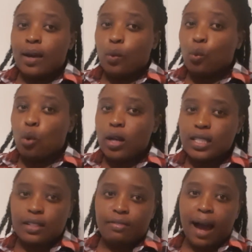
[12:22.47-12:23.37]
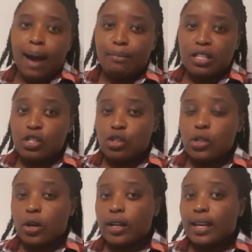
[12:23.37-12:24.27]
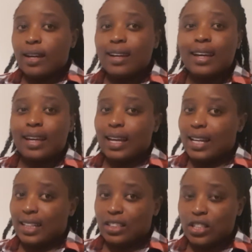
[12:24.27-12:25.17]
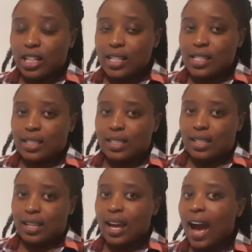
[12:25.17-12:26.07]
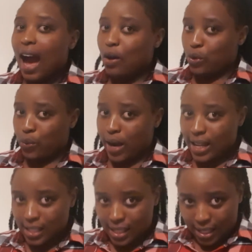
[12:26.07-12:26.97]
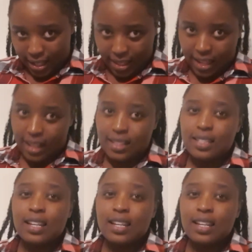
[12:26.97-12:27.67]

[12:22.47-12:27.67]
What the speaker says: What if I'm installing electricity? How do I say that?